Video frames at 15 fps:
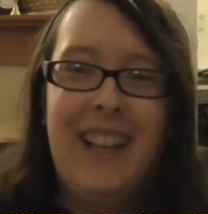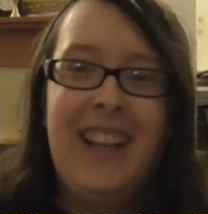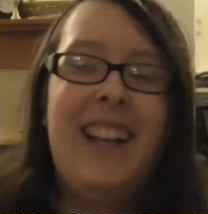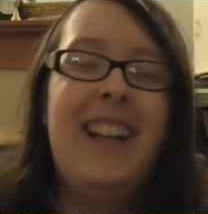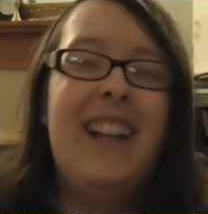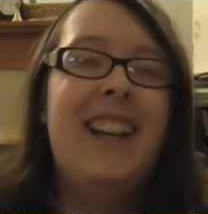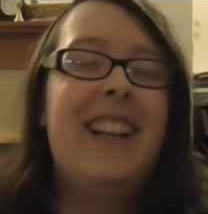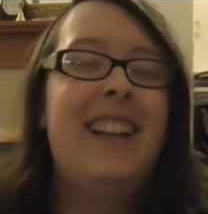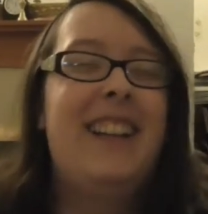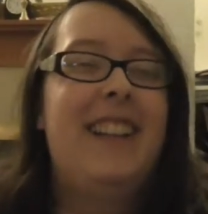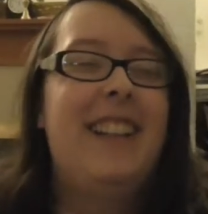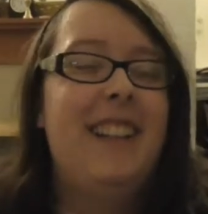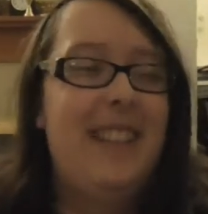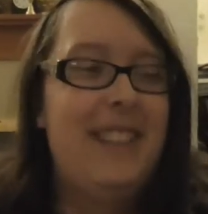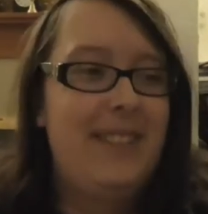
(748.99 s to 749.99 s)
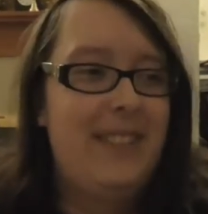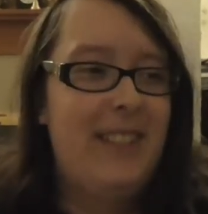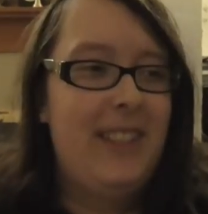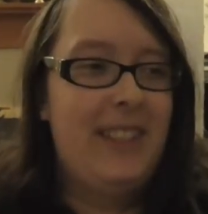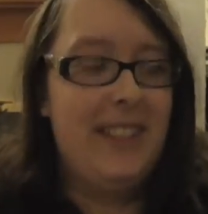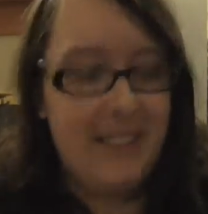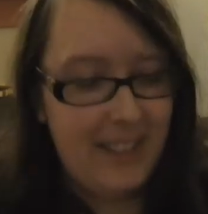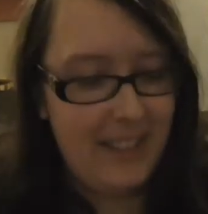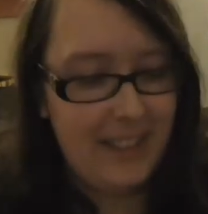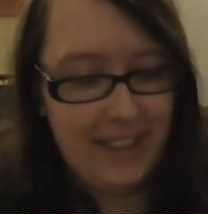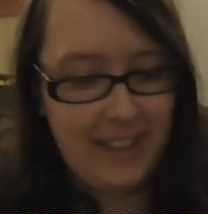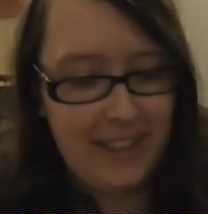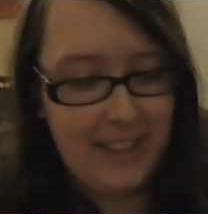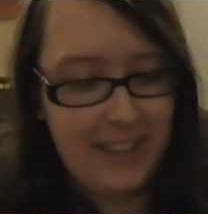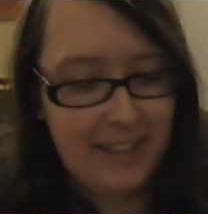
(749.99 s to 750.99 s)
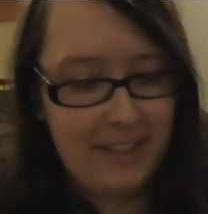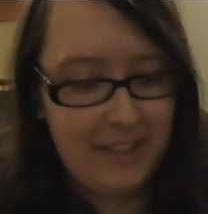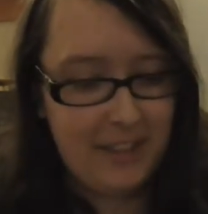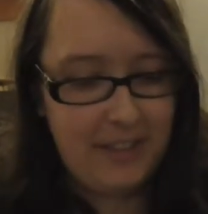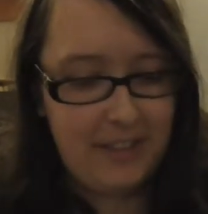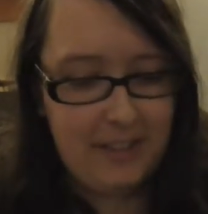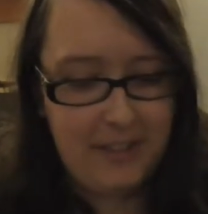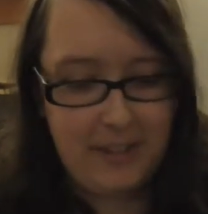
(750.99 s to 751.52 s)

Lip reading: it was a